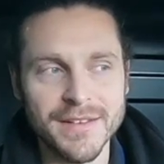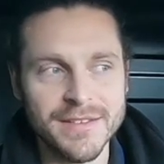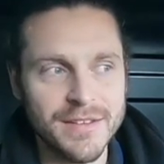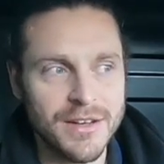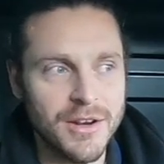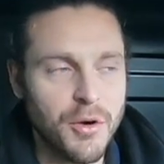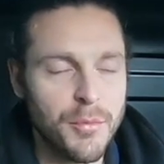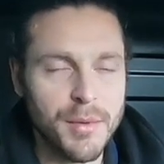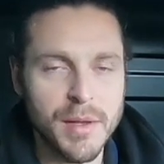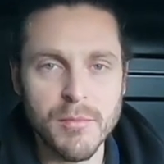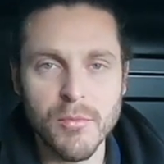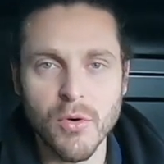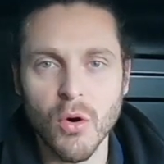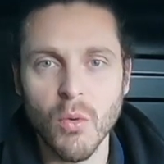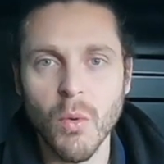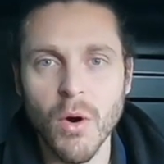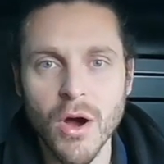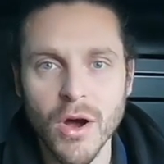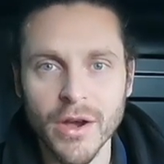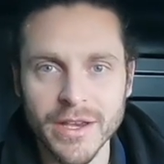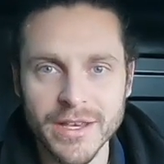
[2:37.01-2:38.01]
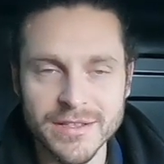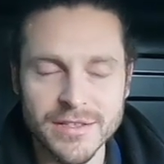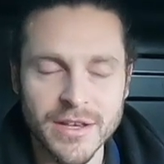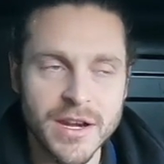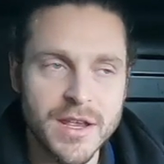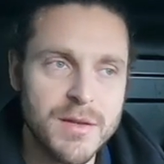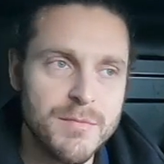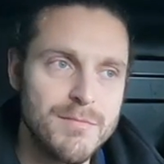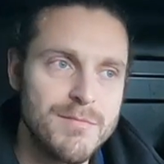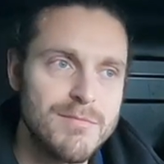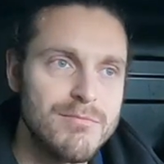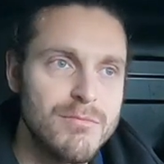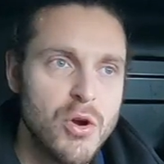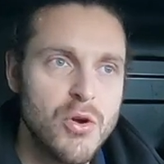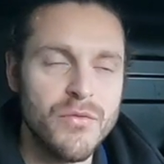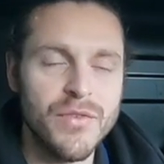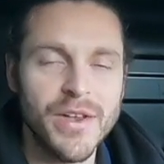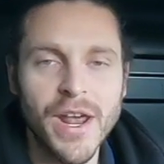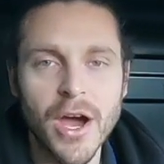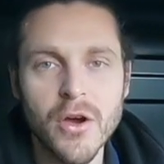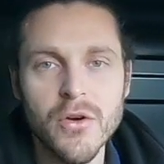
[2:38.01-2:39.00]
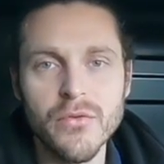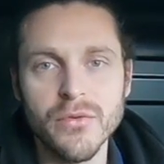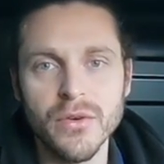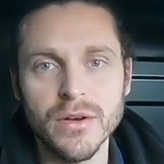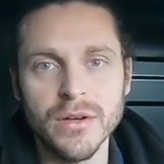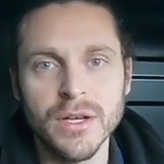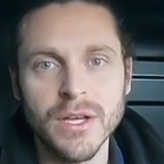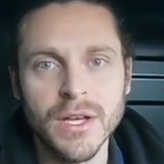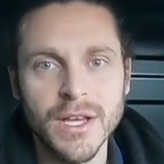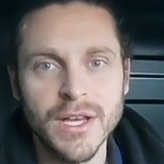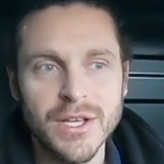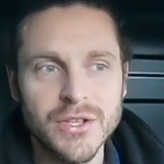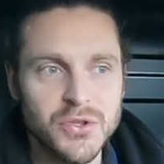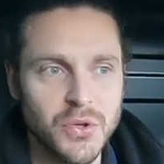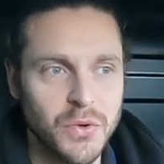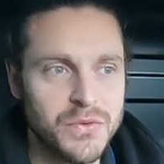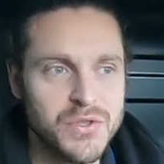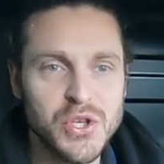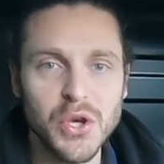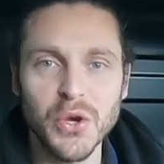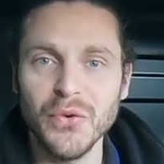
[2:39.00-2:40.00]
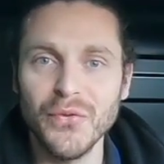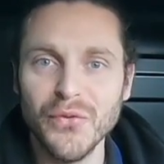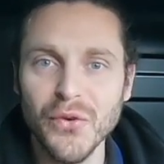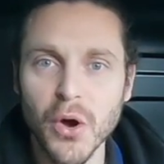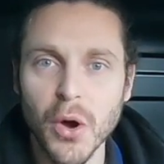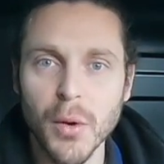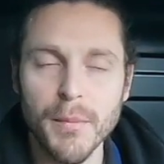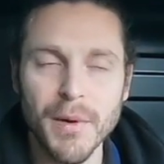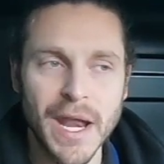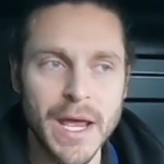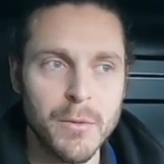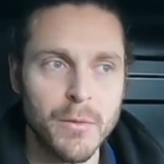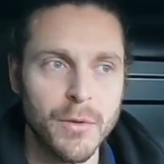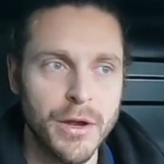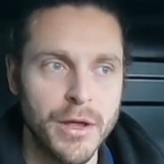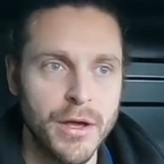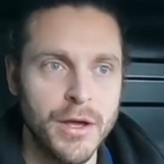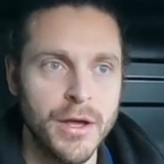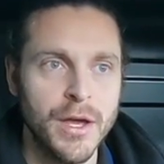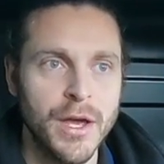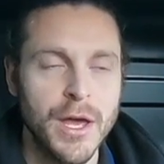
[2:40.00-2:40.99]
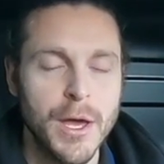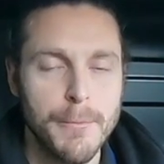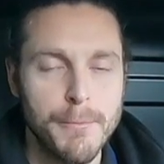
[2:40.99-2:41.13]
It's a little bit more work. It's only moving over sort of 2 foot, but they want to